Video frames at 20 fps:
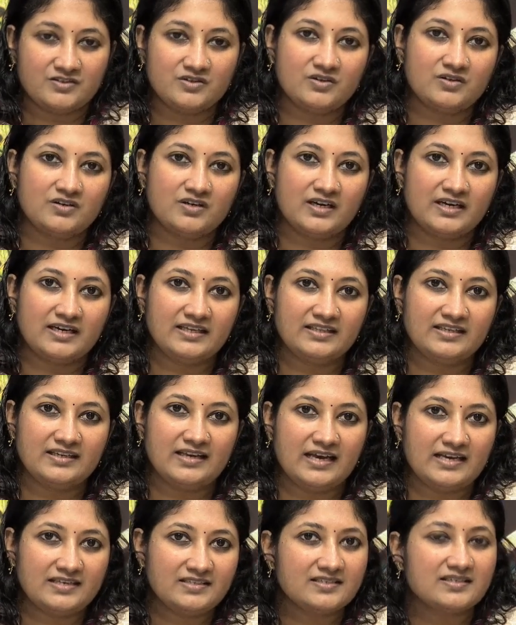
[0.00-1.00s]
So, in the
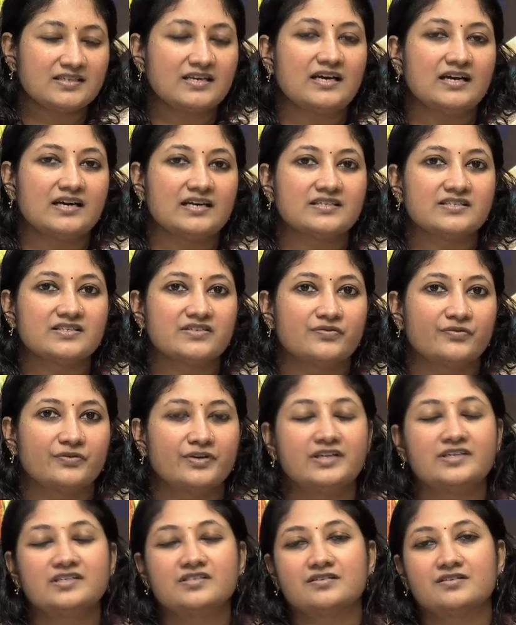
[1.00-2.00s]
last class
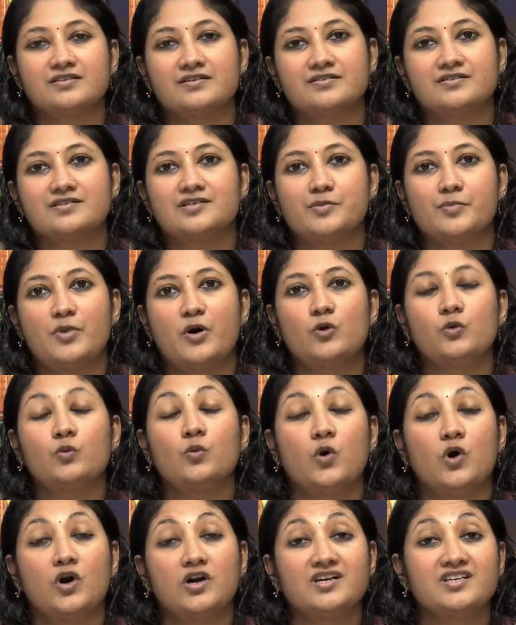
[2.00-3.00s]
we discussed about
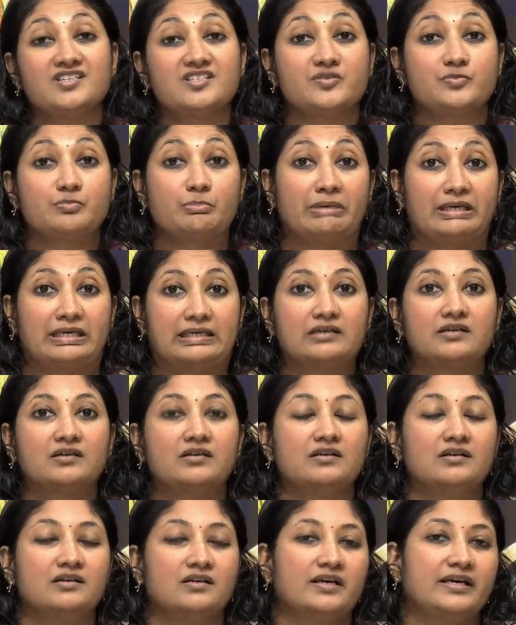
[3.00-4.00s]
what is
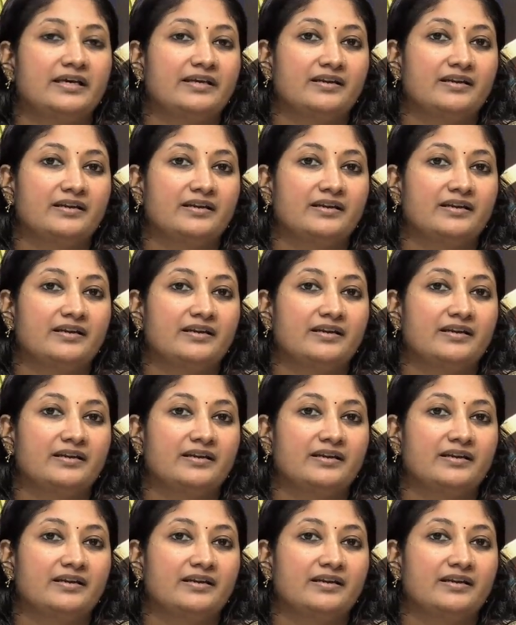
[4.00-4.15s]
speckle